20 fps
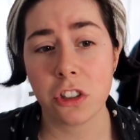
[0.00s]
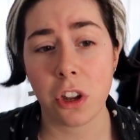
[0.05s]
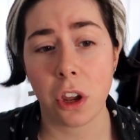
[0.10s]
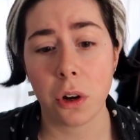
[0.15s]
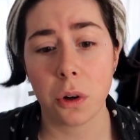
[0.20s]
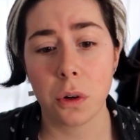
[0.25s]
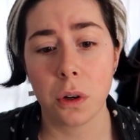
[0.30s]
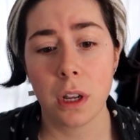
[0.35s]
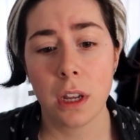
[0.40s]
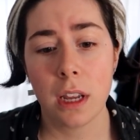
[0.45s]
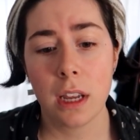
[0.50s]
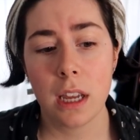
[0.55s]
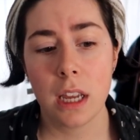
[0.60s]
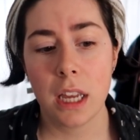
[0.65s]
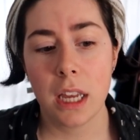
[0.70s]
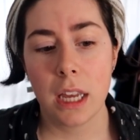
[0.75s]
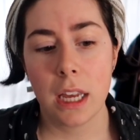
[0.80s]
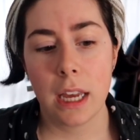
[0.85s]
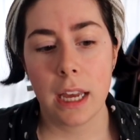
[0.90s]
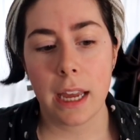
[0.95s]
So
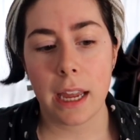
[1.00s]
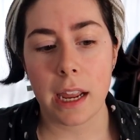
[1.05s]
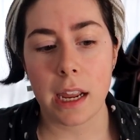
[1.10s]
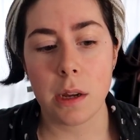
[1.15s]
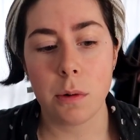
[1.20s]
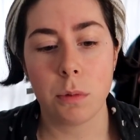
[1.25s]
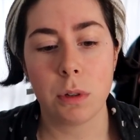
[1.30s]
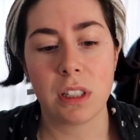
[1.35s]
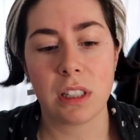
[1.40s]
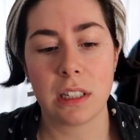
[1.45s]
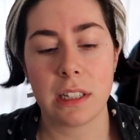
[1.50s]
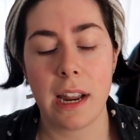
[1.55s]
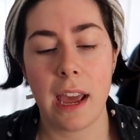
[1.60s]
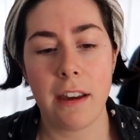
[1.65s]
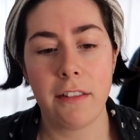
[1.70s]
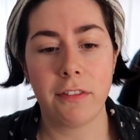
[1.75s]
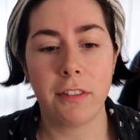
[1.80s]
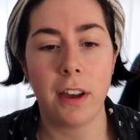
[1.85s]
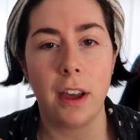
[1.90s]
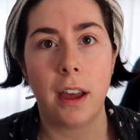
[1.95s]
it was
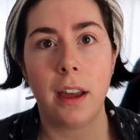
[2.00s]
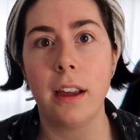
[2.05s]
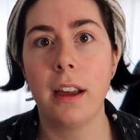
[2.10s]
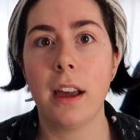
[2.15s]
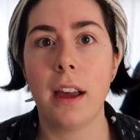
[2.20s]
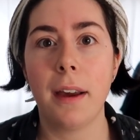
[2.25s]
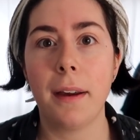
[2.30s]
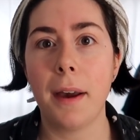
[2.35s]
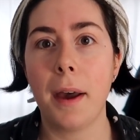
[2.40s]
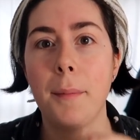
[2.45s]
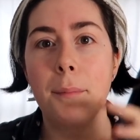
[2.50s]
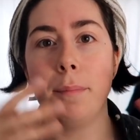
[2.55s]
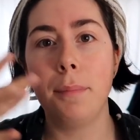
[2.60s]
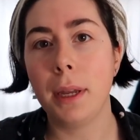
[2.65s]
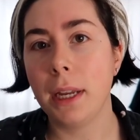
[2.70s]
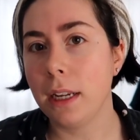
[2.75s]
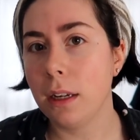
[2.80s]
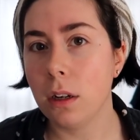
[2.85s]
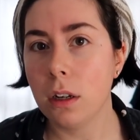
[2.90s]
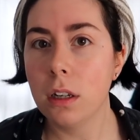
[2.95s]
never a
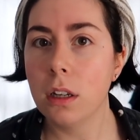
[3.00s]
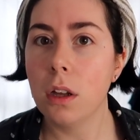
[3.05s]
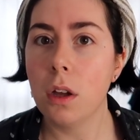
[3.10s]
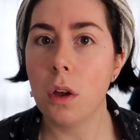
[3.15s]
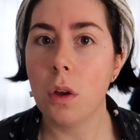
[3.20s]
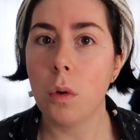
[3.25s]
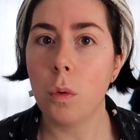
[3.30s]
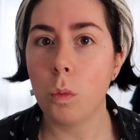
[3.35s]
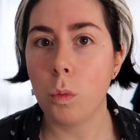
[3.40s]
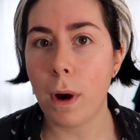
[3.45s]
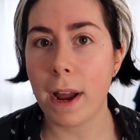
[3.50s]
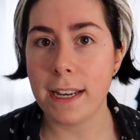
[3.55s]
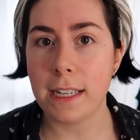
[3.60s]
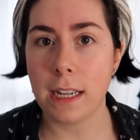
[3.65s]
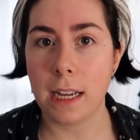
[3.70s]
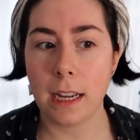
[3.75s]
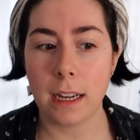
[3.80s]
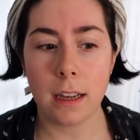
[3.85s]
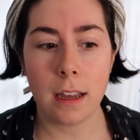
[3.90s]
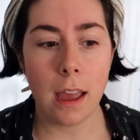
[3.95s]
big
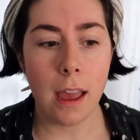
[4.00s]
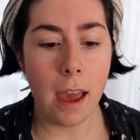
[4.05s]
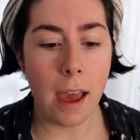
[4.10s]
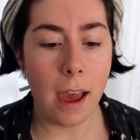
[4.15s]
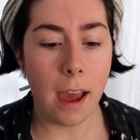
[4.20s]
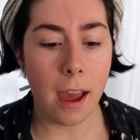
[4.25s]
wedding,